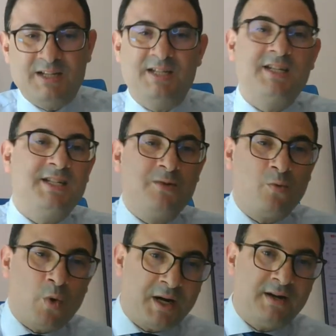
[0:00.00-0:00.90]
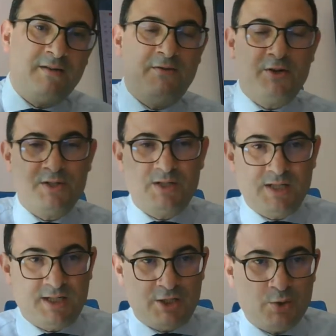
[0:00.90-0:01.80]
city 1 versus
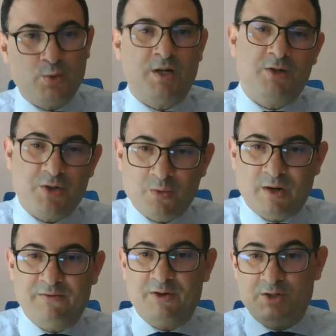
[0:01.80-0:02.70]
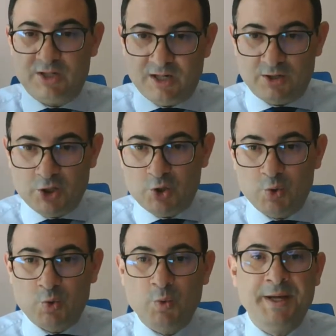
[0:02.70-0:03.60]
city 2, country 1 versus country
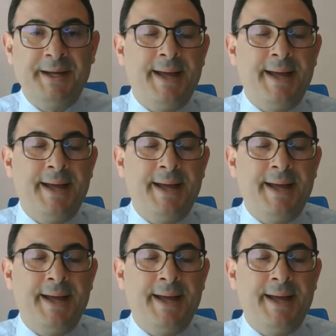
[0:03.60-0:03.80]
2.